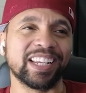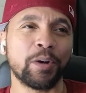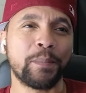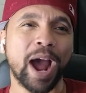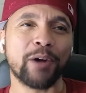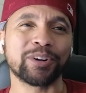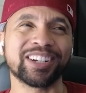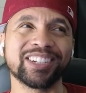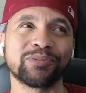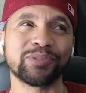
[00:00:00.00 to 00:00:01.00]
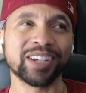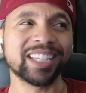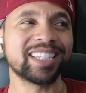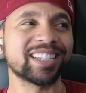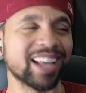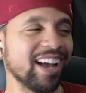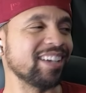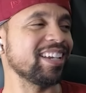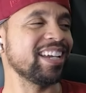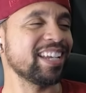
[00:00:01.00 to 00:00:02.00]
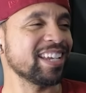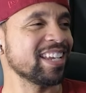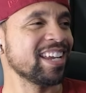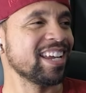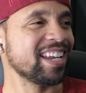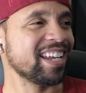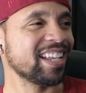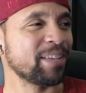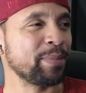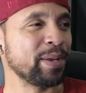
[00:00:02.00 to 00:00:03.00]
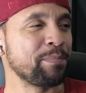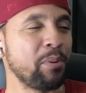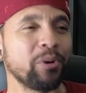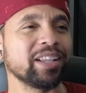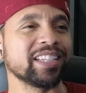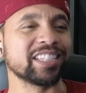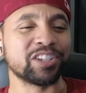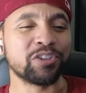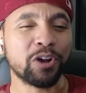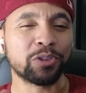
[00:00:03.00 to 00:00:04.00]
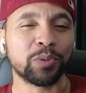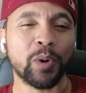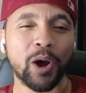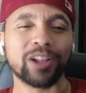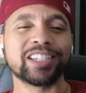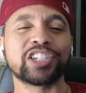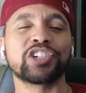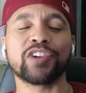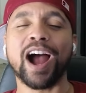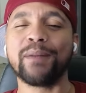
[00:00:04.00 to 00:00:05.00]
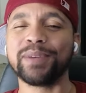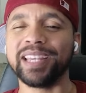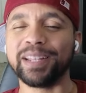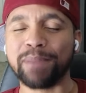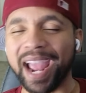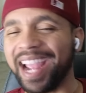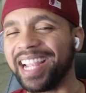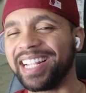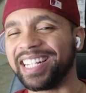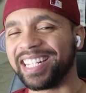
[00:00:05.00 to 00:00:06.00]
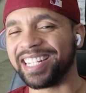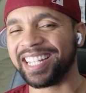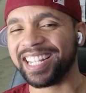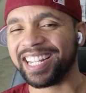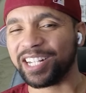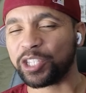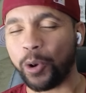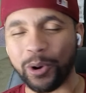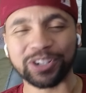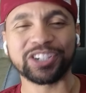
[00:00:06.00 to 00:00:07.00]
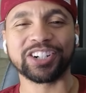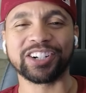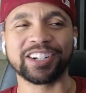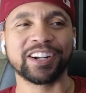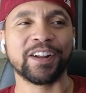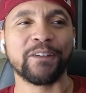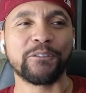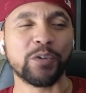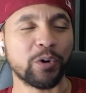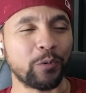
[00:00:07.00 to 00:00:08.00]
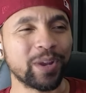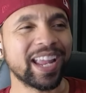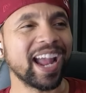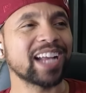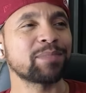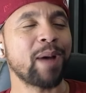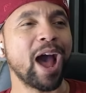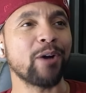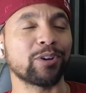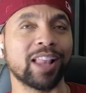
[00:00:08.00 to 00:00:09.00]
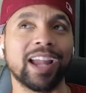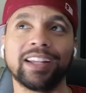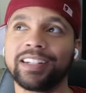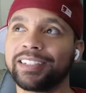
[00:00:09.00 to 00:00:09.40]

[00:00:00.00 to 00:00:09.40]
Your power could really suck. It could be pointless. And you go through all this trauma and pain and torture for a weak-ass power like...